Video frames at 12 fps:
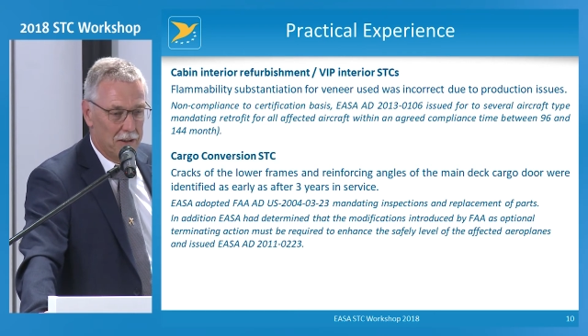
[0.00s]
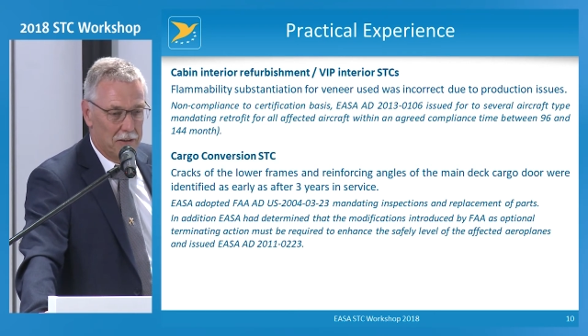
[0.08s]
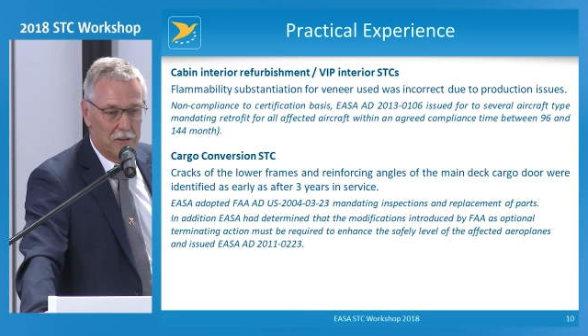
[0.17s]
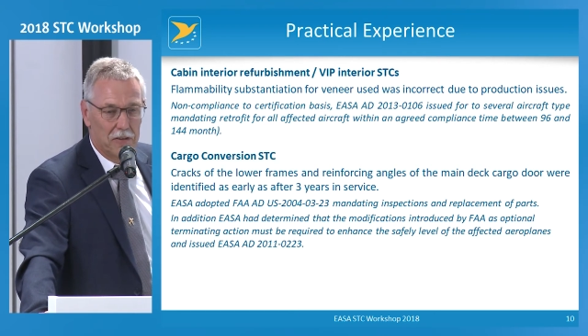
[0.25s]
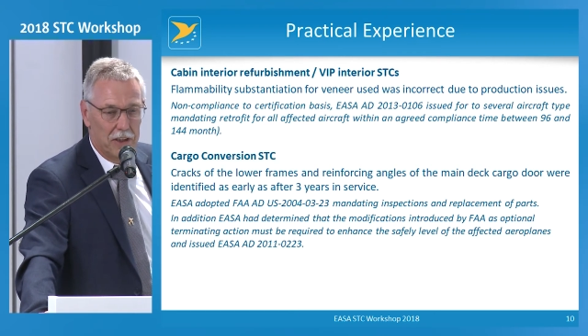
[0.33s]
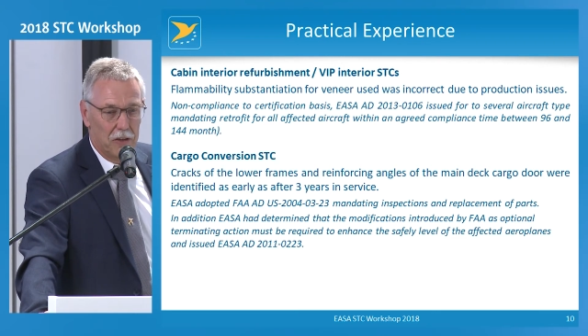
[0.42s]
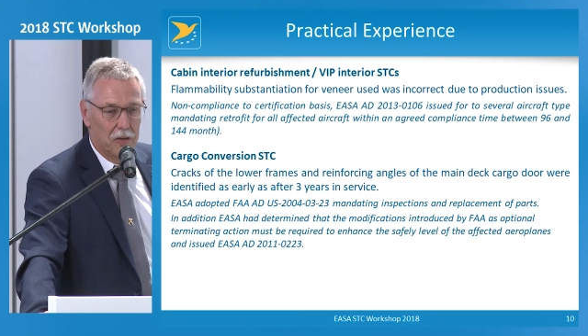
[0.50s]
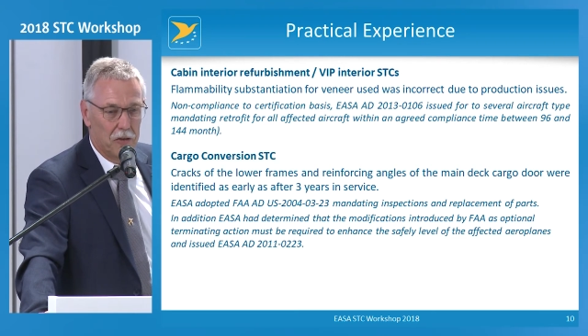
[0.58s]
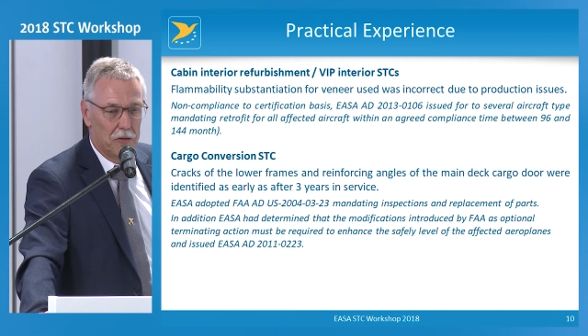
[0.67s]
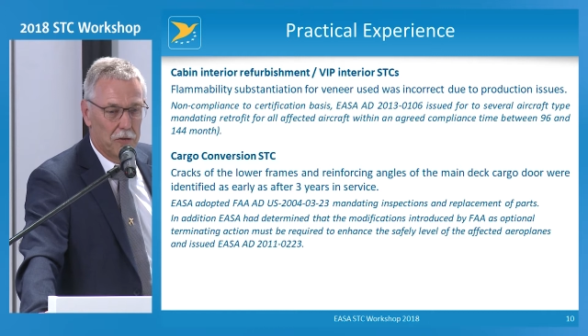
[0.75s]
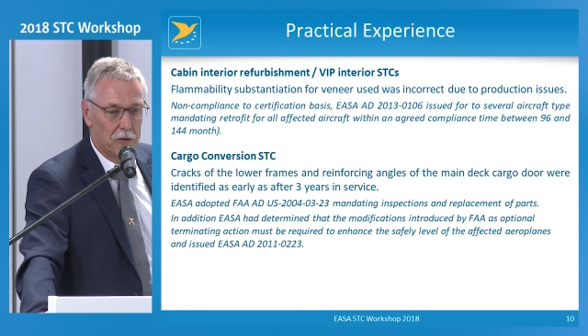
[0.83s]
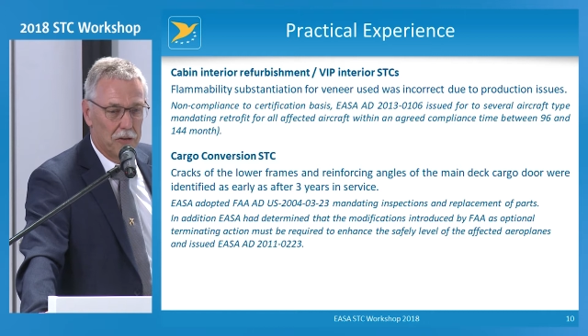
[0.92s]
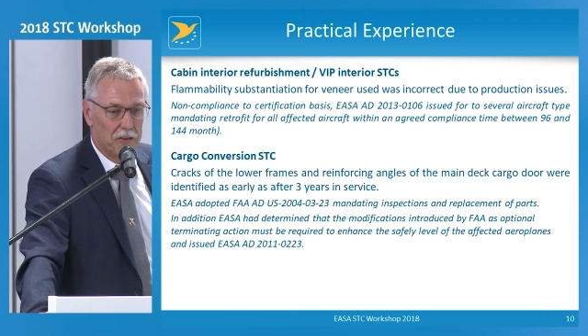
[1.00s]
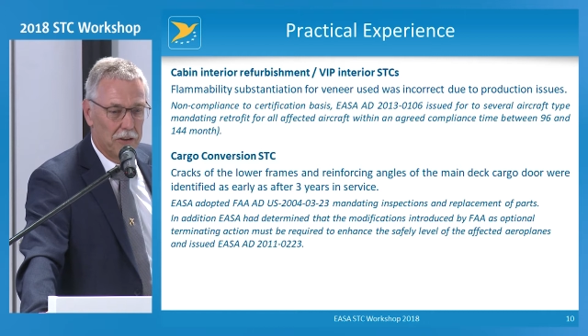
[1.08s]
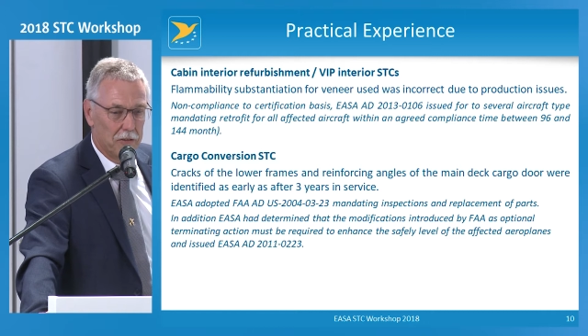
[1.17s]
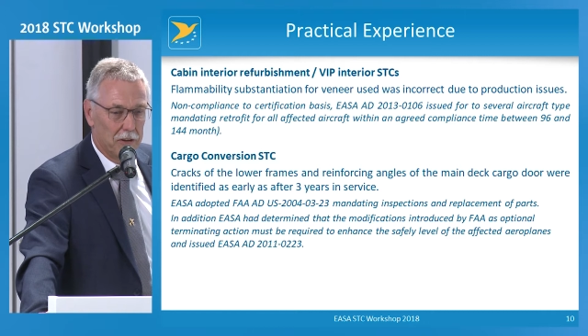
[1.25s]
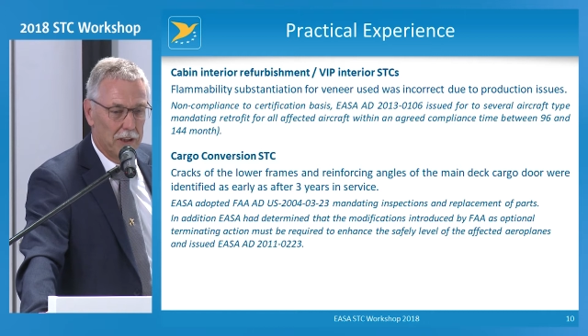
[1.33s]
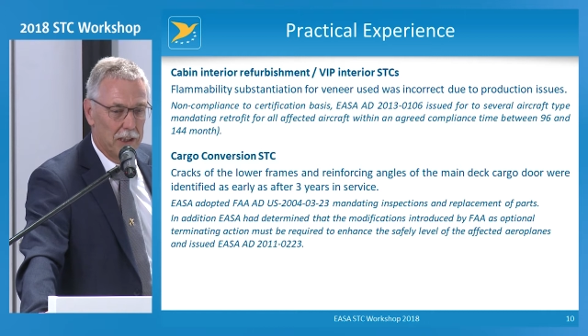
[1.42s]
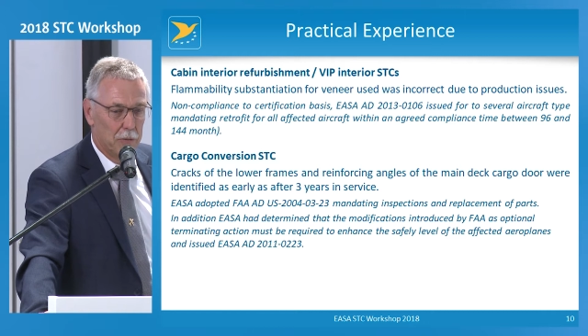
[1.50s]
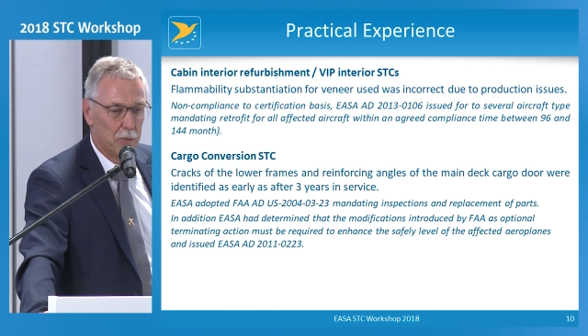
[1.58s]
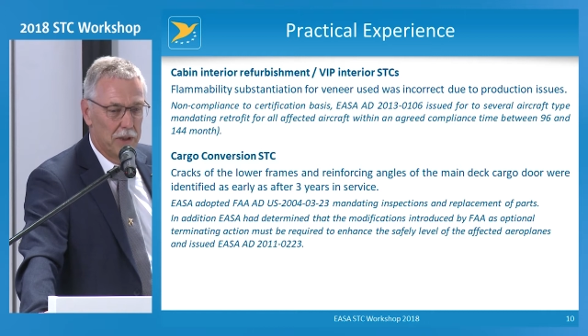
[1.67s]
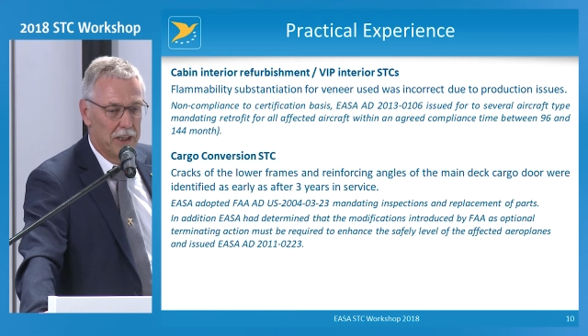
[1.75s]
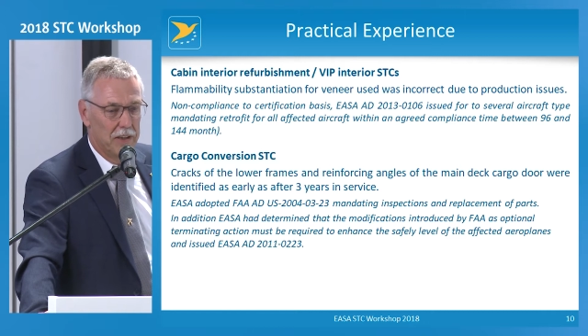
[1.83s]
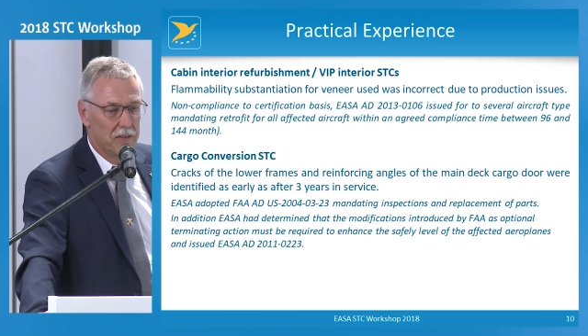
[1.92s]
discussions for several
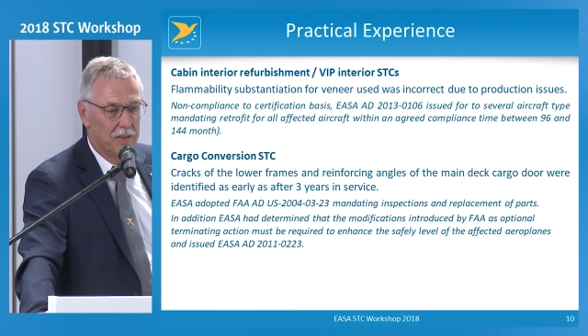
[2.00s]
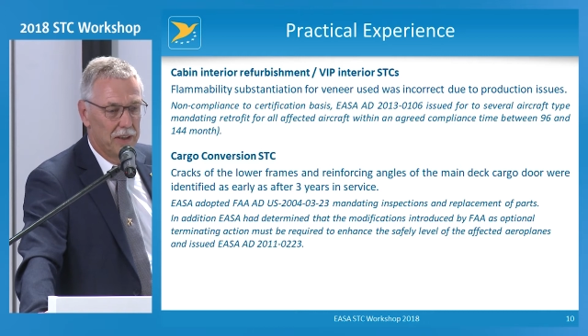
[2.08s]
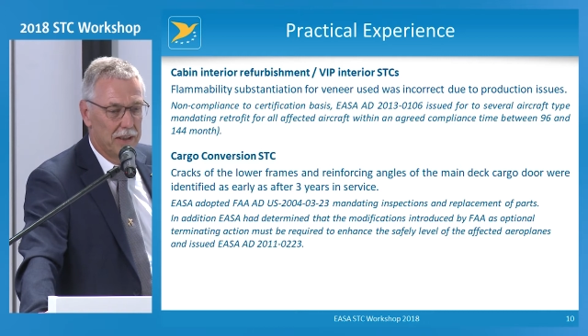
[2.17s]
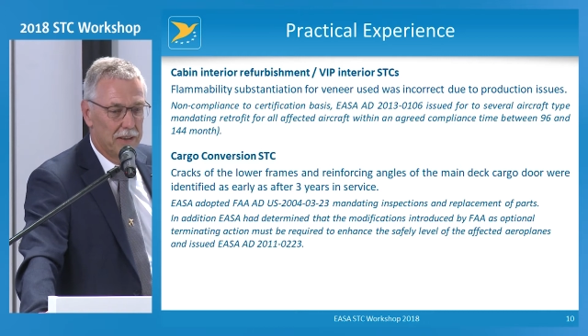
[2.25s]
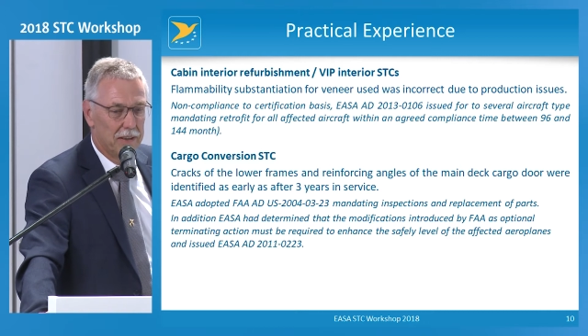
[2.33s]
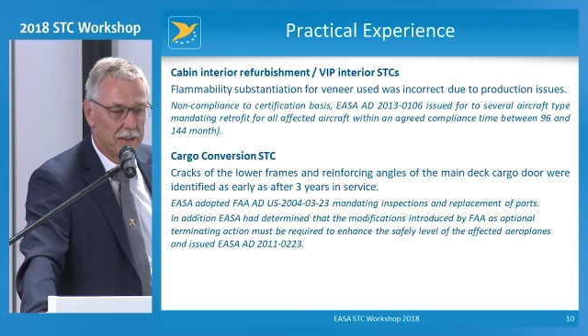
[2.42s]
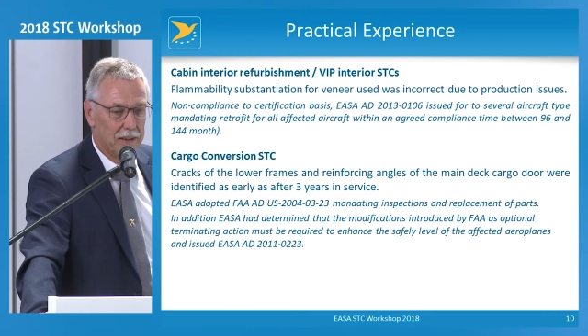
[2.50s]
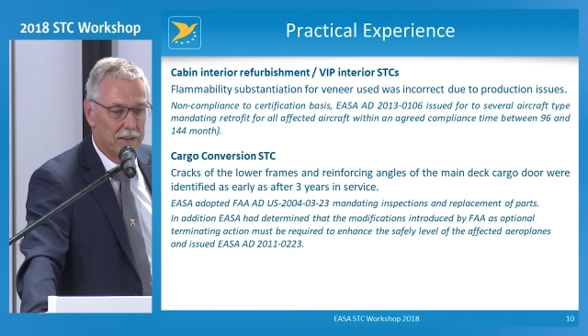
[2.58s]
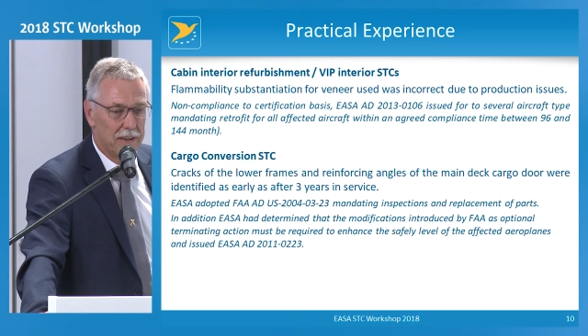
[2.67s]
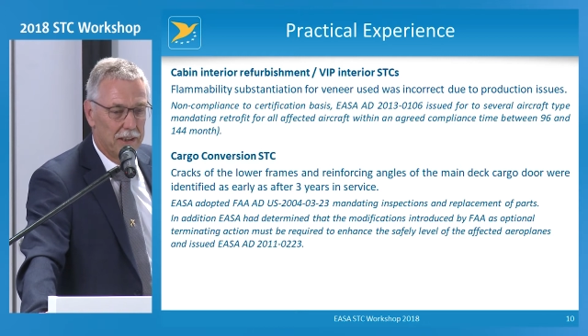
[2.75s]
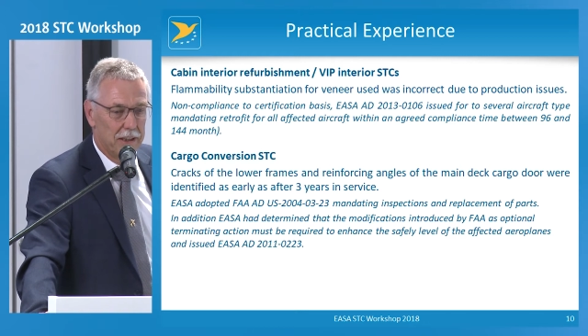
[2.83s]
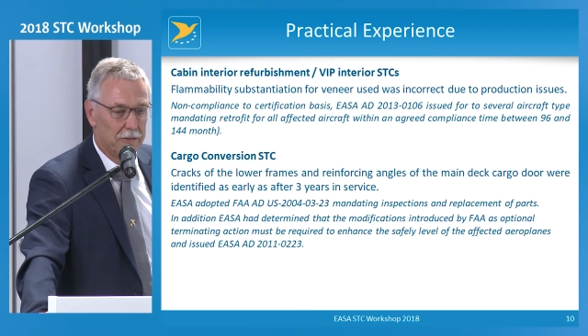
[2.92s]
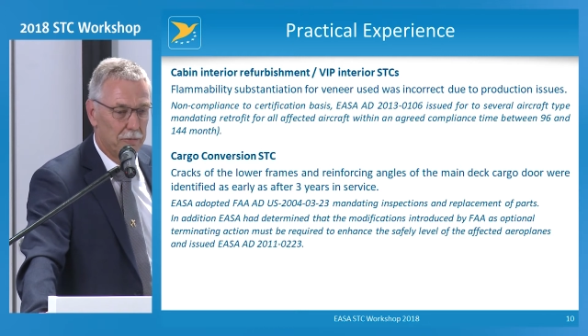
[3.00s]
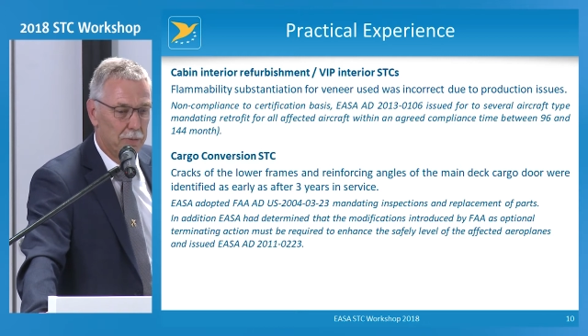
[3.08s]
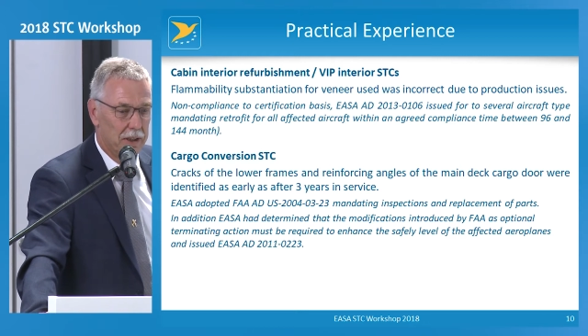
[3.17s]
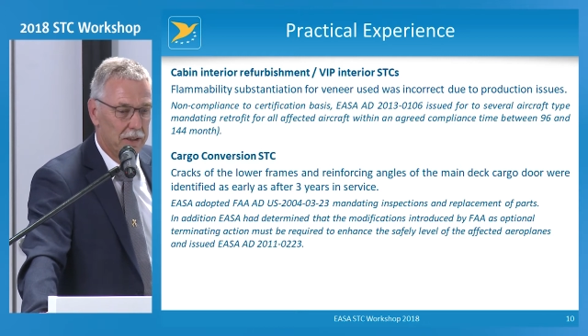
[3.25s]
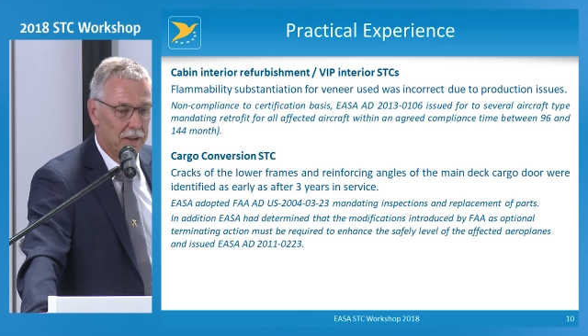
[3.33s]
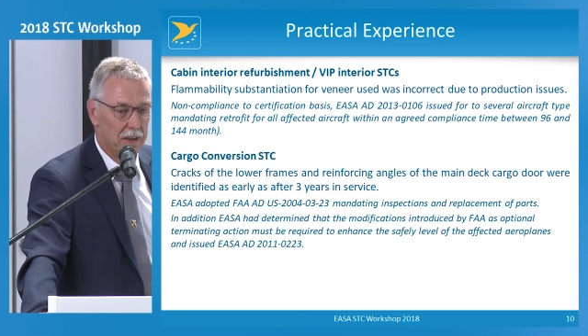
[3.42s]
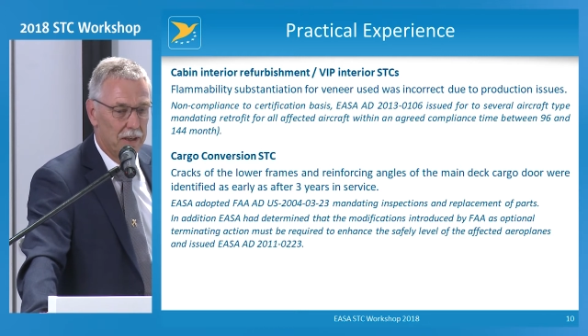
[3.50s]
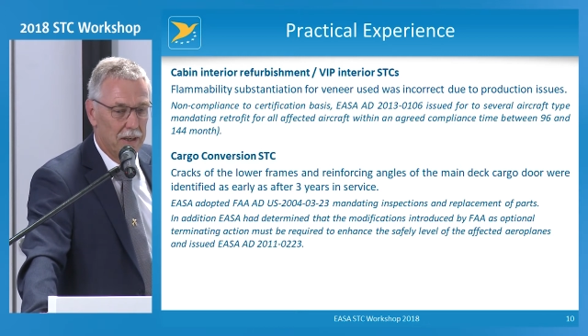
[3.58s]
airplanes, and there have been